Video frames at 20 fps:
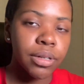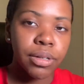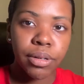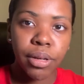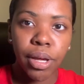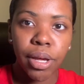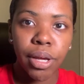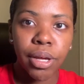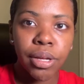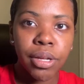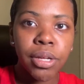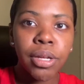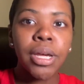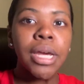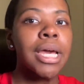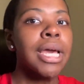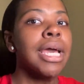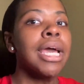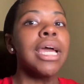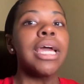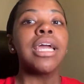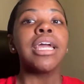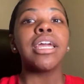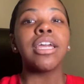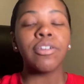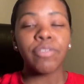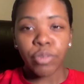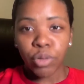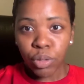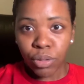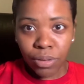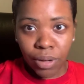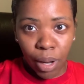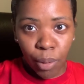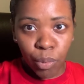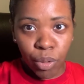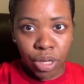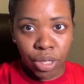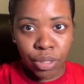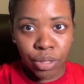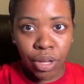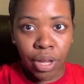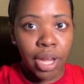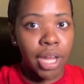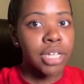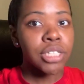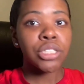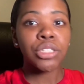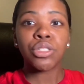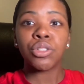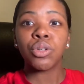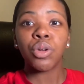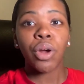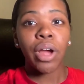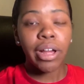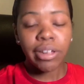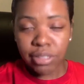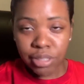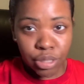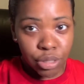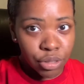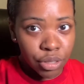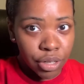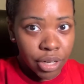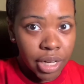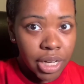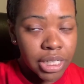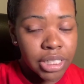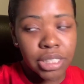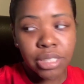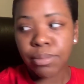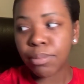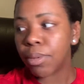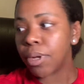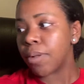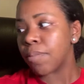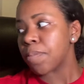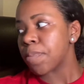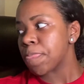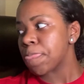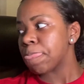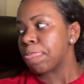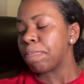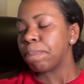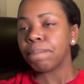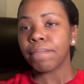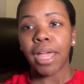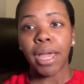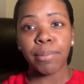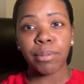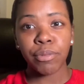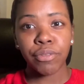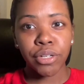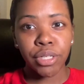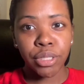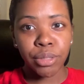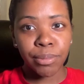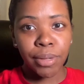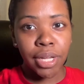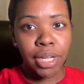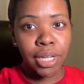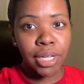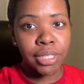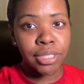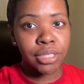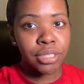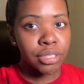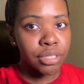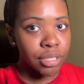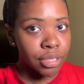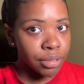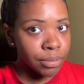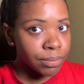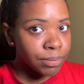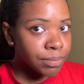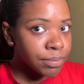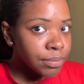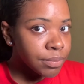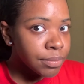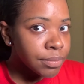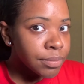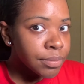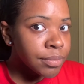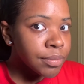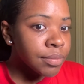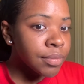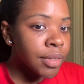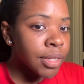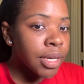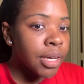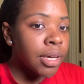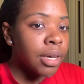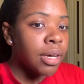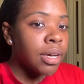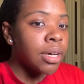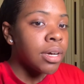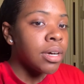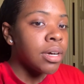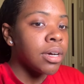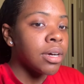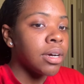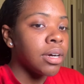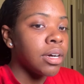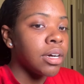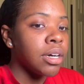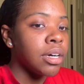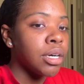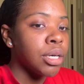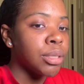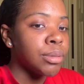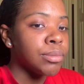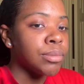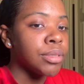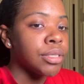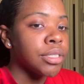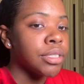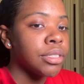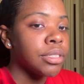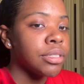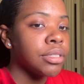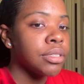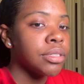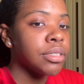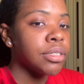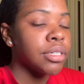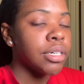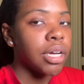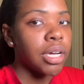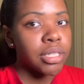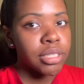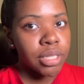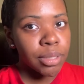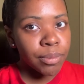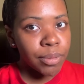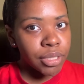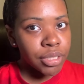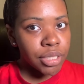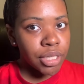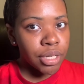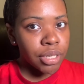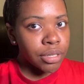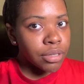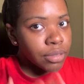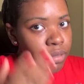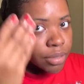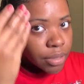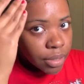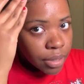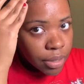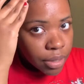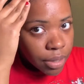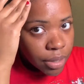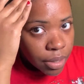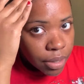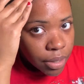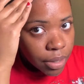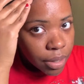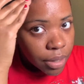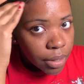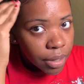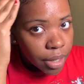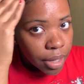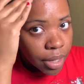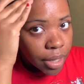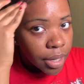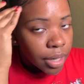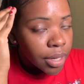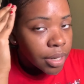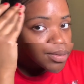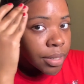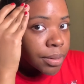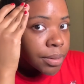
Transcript: Okay. If you do not want to do your edges, you don't have to do your edges, but I prefer to do my edges, so I take my gel, okay?